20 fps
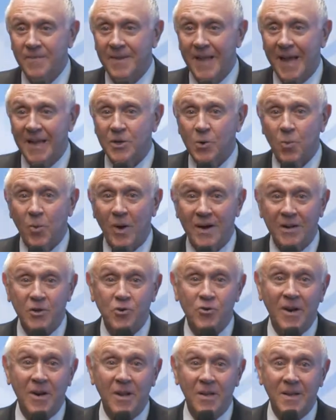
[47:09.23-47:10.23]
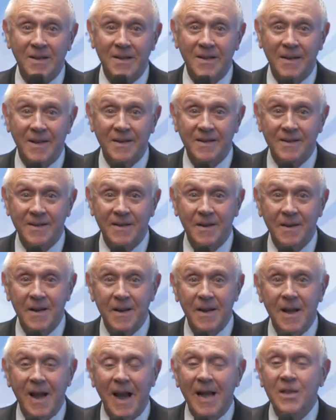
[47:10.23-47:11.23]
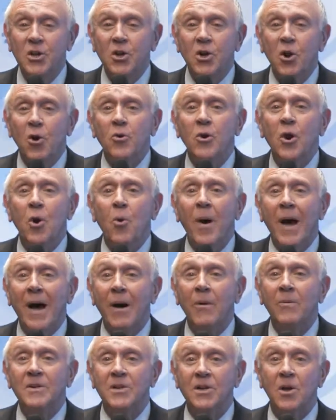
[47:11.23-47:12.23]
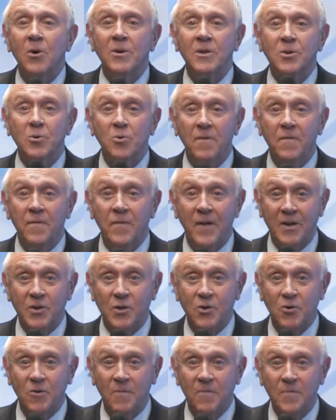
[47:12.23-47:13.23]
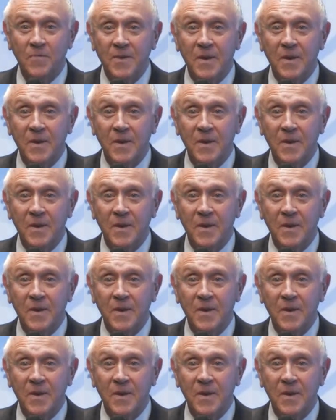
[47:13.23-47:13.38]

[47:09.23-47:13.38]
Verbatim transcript: That's what adrenaline does. And you don't know how it's going to affect you.